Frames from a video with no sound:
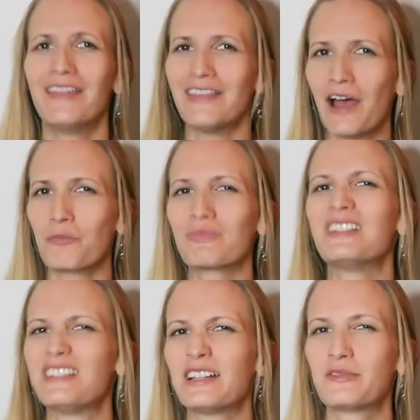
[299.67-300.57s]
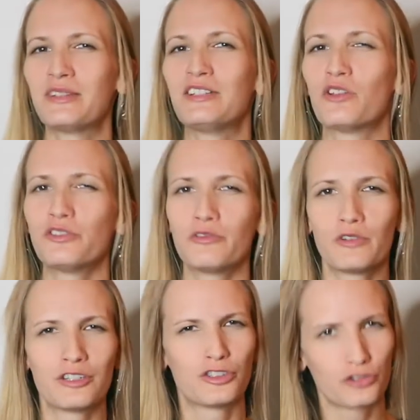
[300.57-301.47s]
Now, this next one is also
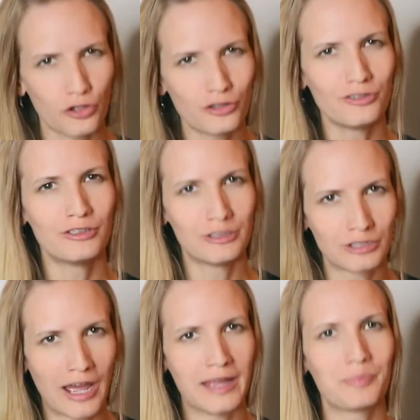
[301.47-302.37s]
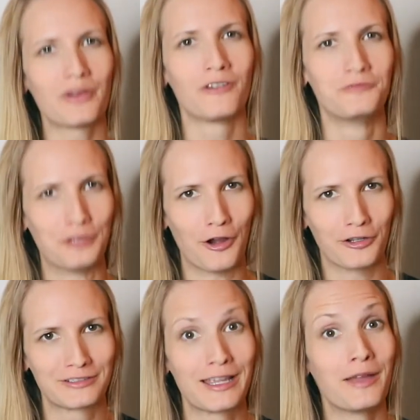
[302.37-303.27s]
for a certain type of
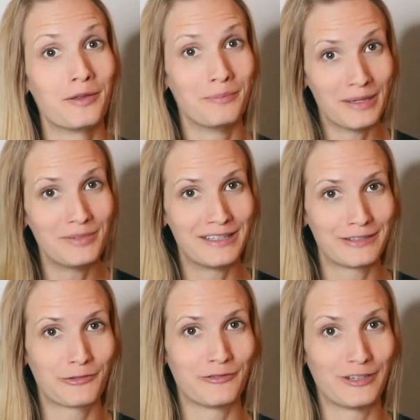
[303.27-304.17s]
dogs. Maybe this one